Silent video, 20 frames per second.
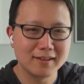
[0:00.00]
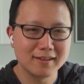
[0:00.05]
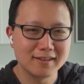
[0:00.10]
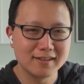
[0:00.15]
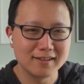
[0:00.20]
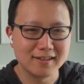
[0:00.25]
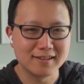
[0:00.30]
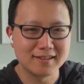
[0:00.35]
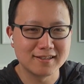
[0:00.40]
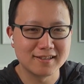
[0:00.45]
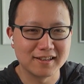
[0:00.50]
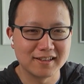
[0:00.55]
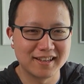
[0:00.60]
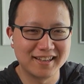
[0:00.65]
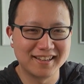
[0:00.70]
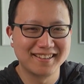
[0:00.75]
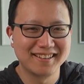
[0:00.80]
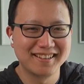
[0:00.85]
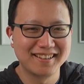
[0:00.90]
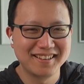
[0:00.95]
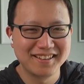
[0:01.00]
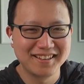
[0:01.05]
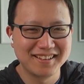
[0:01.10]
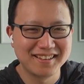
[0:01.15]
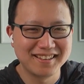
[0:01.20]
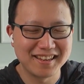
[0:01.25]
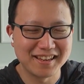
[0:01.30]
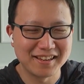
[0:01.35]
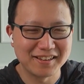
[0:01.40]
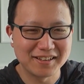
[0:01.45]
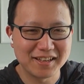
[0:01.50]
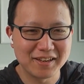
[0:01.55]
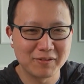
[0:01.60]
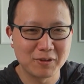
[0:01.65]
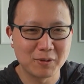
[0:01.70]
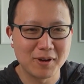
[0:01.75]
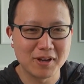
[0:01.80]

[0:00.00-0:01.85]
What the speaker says: It's like, given the right